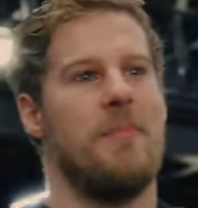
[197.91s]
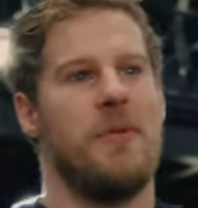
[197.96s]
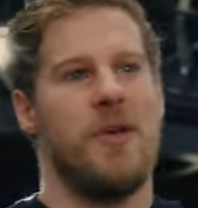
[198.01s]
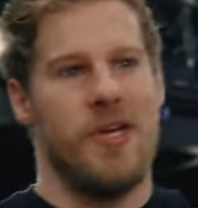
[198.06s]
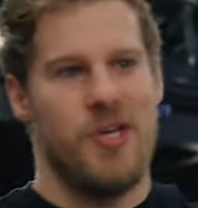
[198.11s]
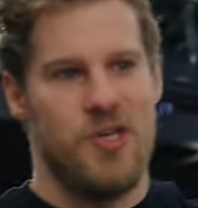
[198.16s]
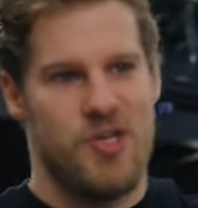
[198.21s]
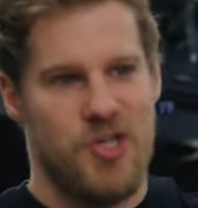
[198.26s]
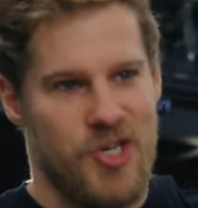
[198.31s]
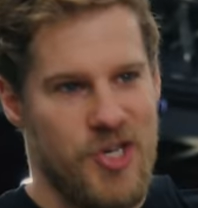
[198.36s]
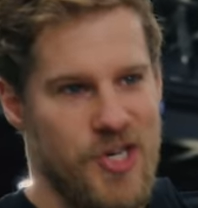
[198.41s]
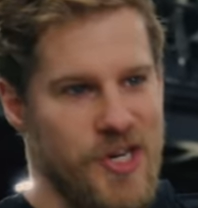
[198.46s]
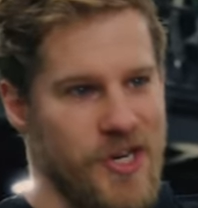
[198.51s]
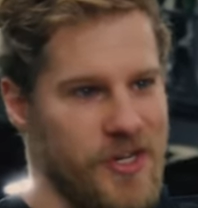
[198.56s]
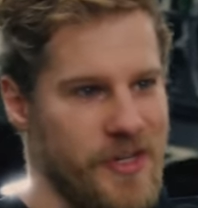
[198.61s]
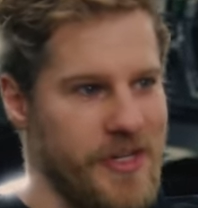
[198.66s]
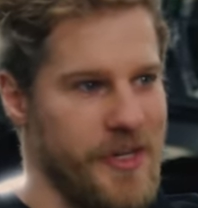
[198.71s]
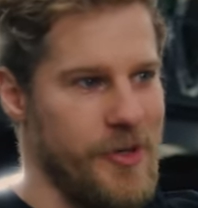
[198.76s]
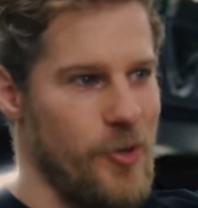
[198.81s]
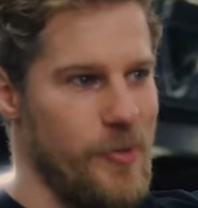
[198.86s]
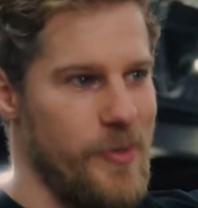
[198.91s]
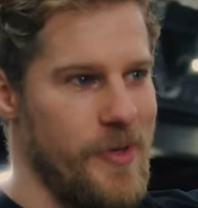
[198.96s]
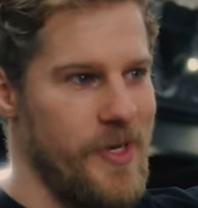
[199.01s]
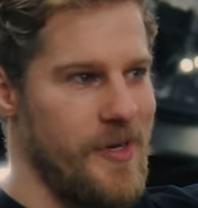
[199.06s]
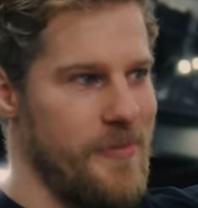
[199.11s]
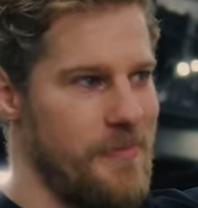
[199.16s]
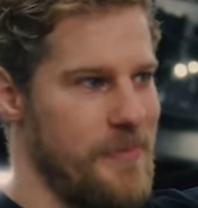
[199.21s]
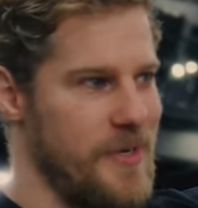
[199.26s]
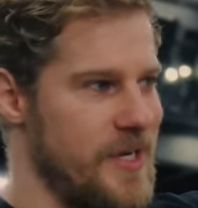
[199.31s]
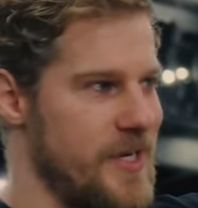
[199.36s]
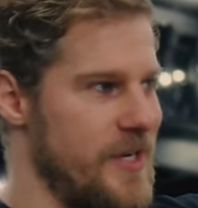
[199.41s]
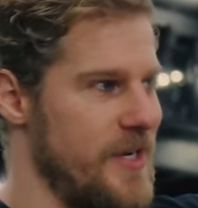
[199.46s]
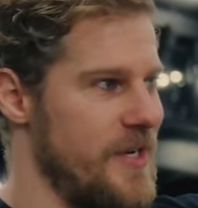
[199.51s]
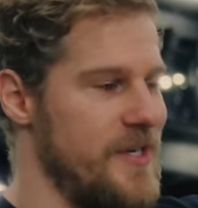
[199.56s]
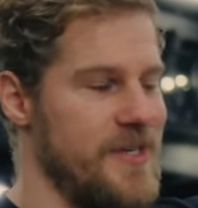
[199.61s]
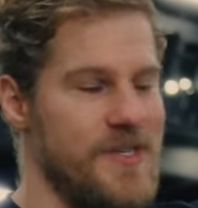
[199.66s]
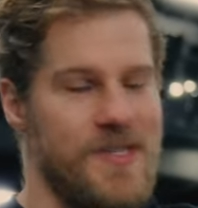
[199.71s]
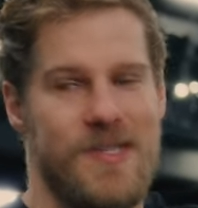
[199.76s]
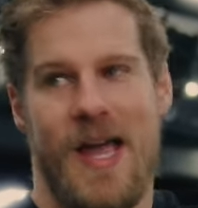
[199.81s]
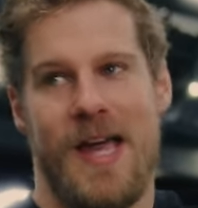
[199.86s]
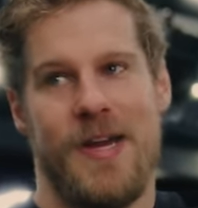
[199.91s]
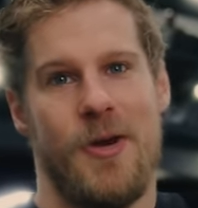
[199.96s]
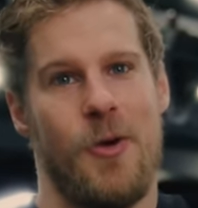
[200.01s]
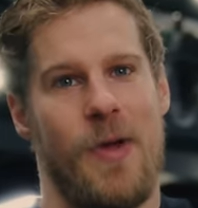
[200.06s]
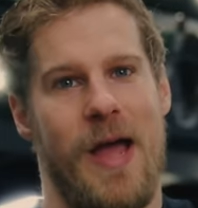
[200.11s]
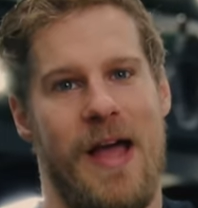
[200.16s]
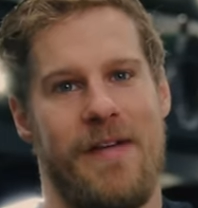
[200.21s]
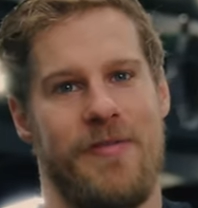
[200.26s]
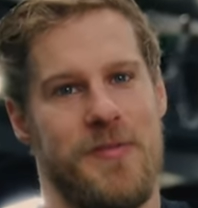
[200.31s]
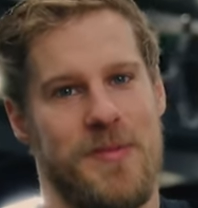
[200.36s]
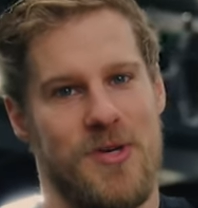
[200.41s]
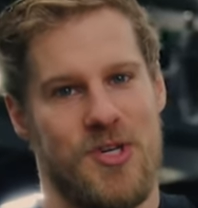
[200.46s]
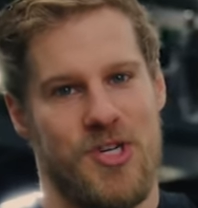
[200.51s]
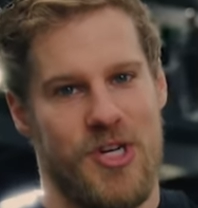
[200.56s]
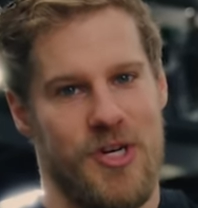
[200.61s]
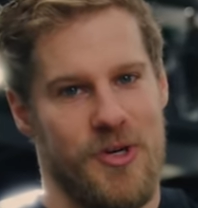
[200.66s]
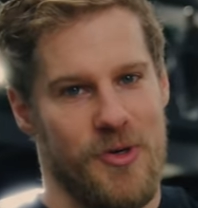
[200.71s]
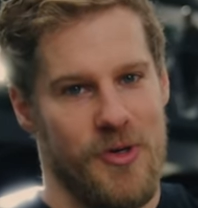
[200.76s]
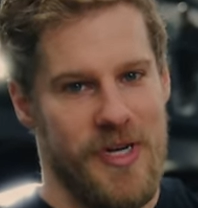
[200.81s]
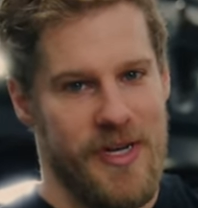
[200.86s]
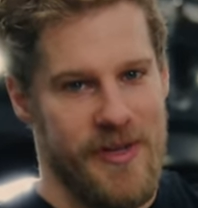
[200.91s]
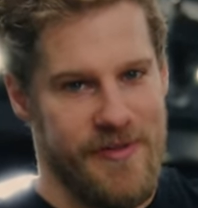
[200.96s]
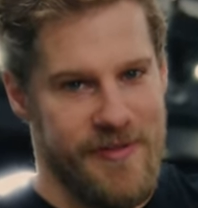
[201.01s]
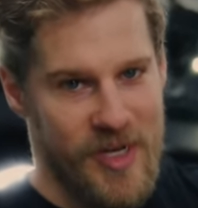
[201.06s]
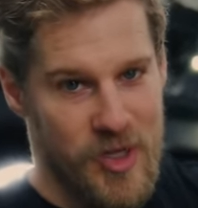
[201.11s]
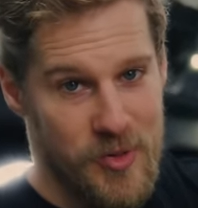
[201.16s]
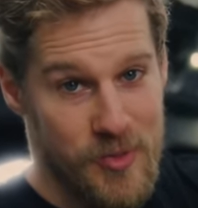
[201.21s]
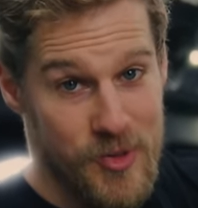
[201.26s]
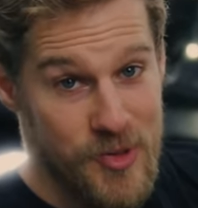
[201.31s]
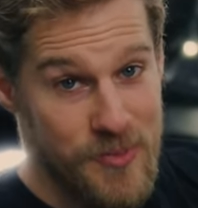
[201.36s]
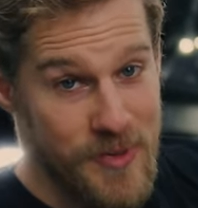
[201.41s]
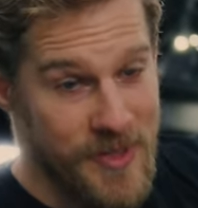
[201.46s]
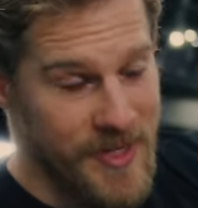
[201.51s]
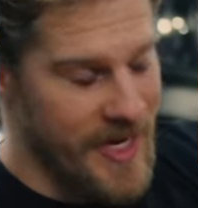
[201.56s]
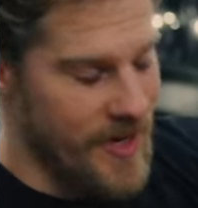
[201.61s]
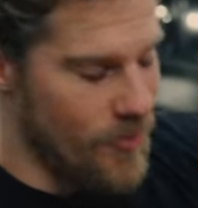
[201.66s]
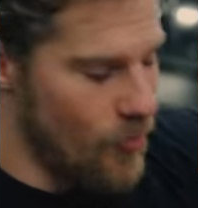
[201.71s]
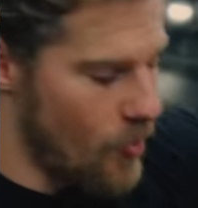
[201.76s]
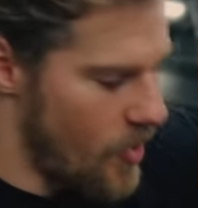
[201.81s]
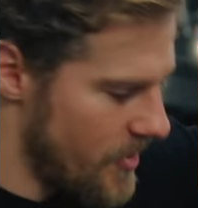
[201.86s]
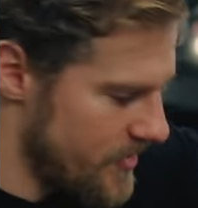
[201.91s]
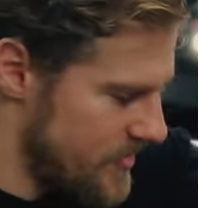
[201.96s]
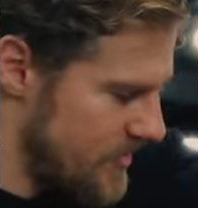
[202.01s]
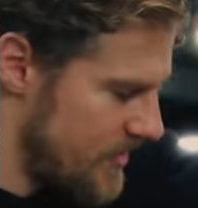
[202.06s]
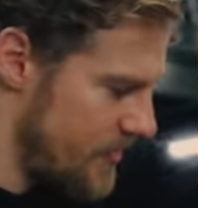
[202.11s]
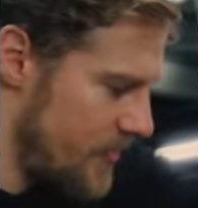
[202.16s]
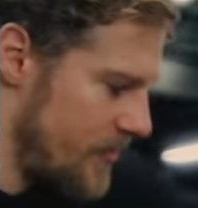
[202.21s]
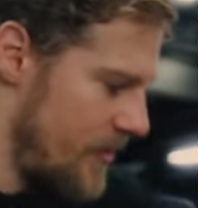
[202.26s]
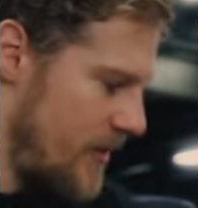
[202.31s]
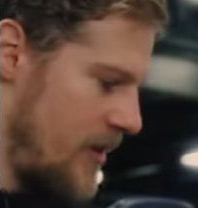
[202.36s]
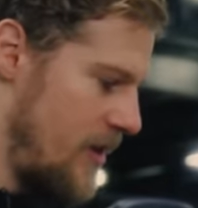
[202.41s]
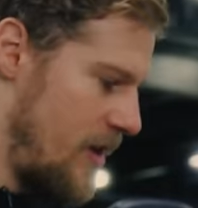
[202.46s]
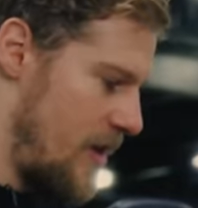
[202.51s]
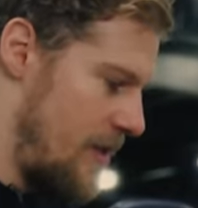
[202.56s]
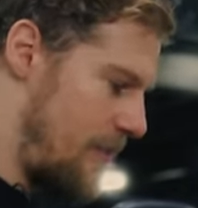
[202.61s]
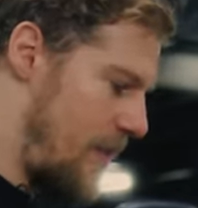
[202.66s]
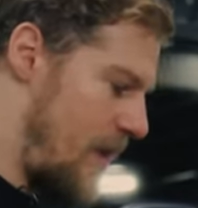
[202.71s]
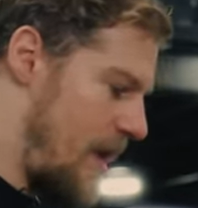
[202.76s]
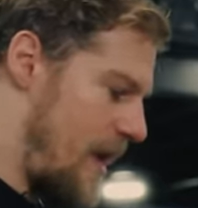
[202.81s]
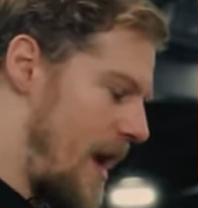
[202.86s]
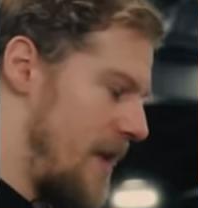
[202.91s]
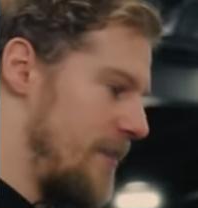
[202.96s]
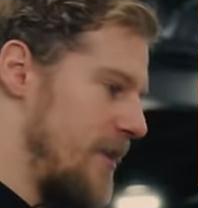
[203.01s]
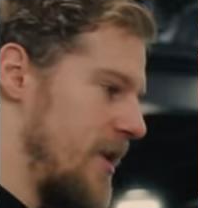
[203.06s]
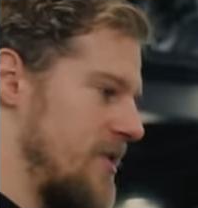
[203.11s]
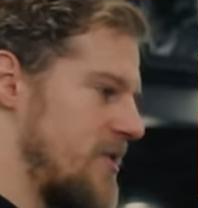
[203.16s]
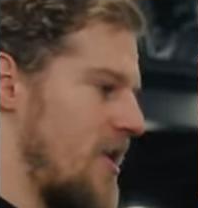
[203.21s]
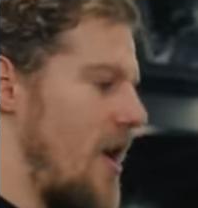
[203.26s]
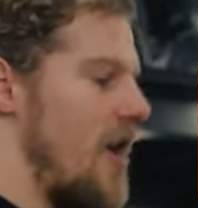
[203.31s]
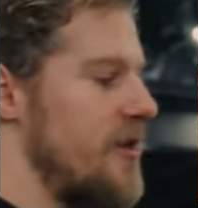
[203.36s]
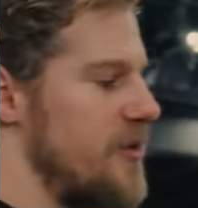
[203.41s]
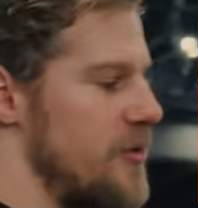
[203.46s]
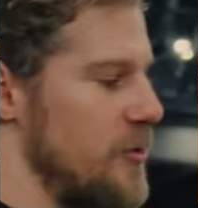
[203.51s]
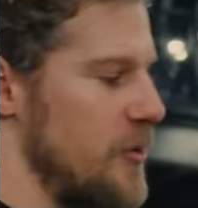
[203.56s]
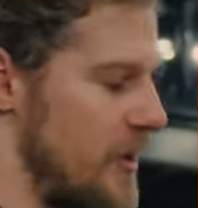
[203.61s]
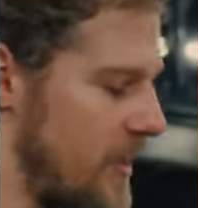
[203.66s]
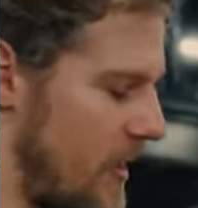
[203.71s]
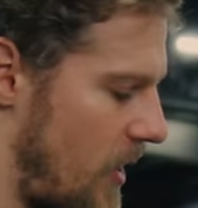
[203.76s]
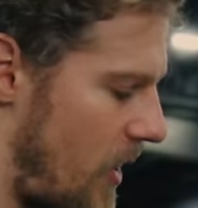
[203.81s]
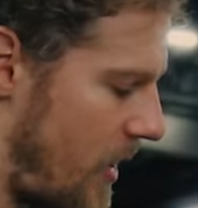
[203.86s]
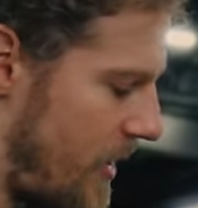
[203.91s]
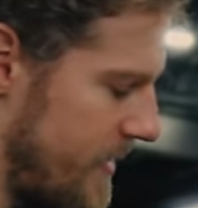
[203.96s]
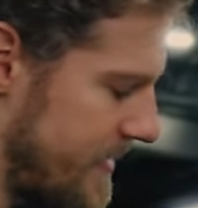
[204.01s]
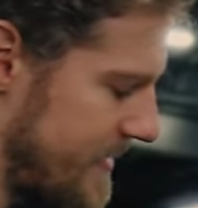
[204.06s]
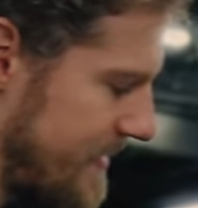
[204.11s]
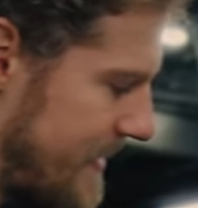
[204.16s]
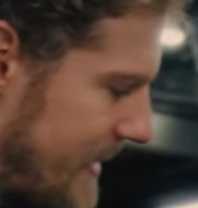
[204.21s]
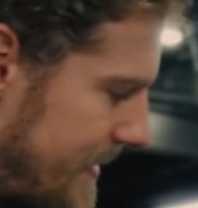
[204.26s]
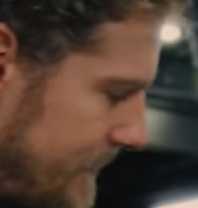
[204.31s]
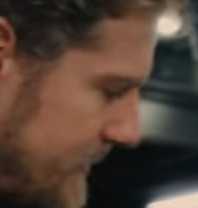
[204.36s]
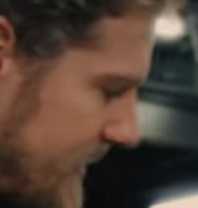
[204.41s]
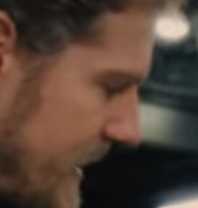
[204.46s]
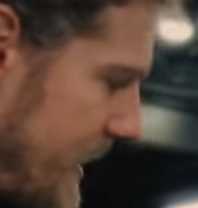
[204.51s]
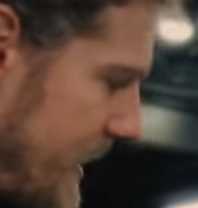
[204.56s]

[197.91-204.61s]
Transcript: I'm going to cheat a little bit because I don't have the machinery available to me that I want to but I'm going to talk through a concept.